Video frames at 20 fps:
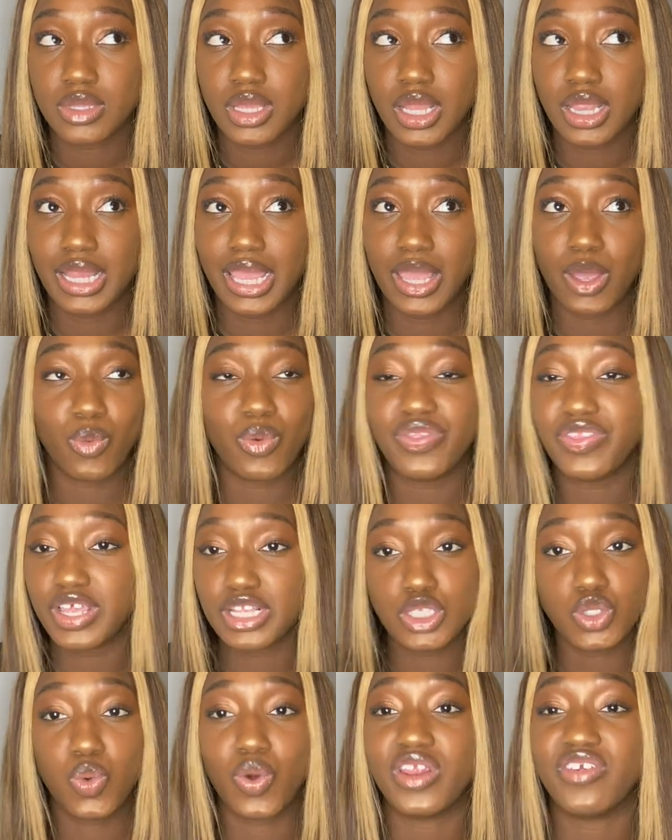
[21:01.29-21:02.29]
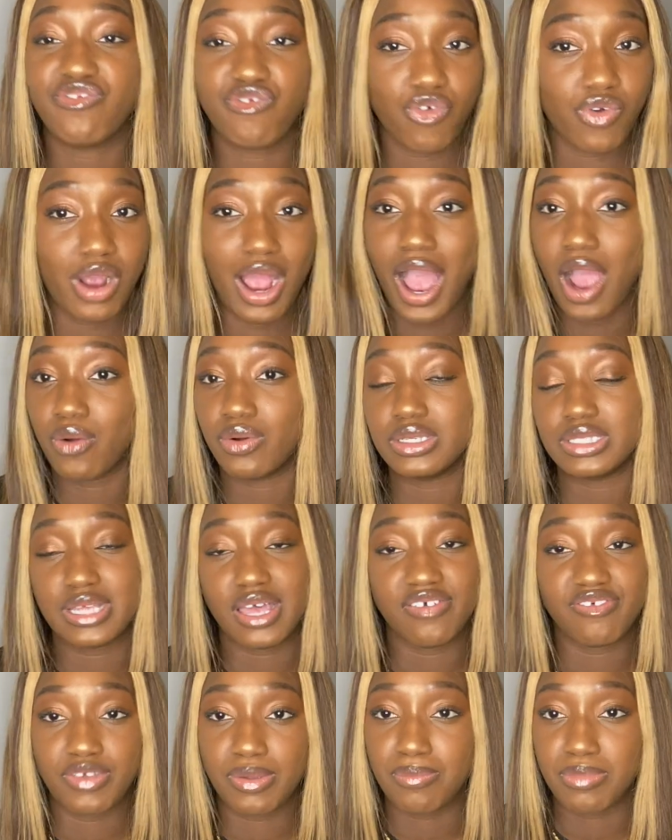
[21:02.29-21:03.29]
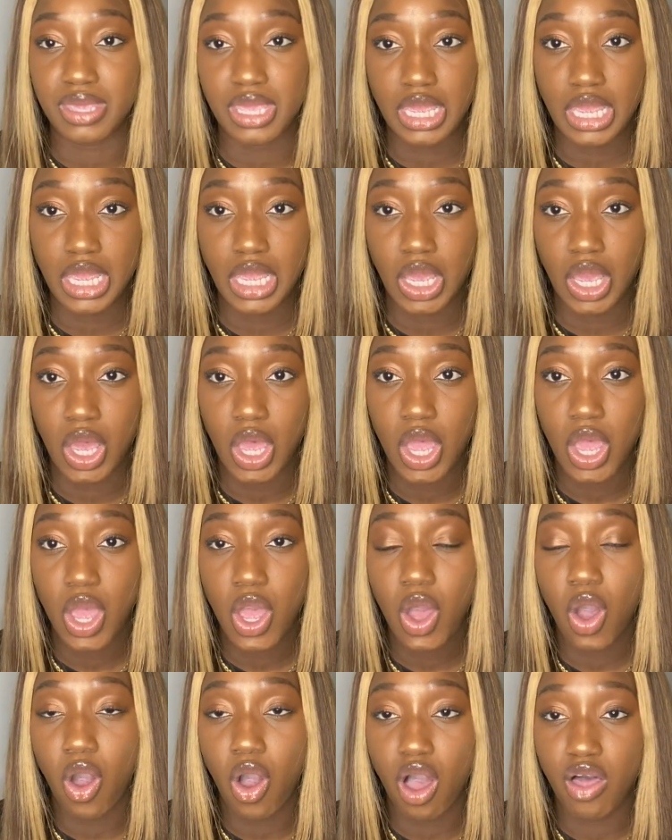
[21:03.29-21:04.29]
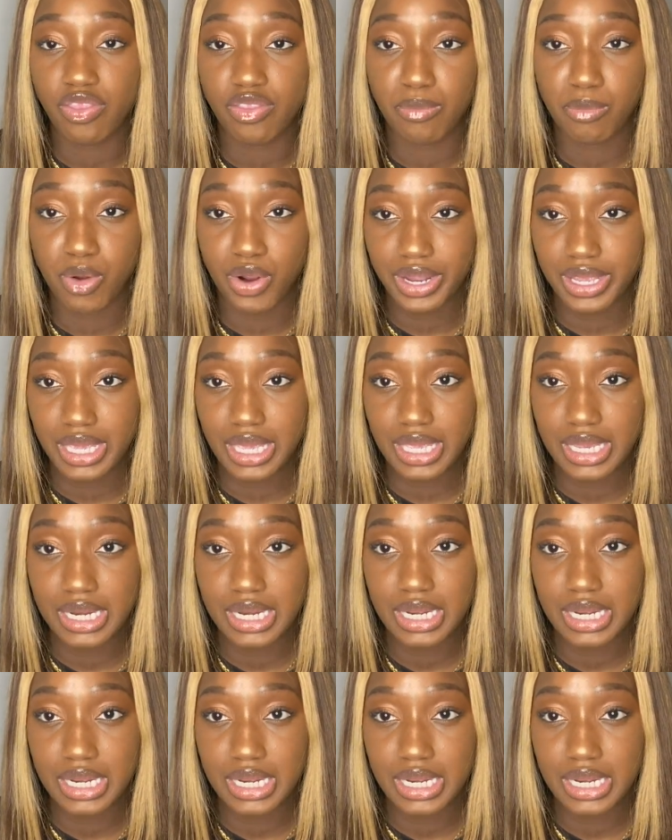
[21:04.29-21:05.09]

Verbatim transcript: like within 24 hours of it being on the market,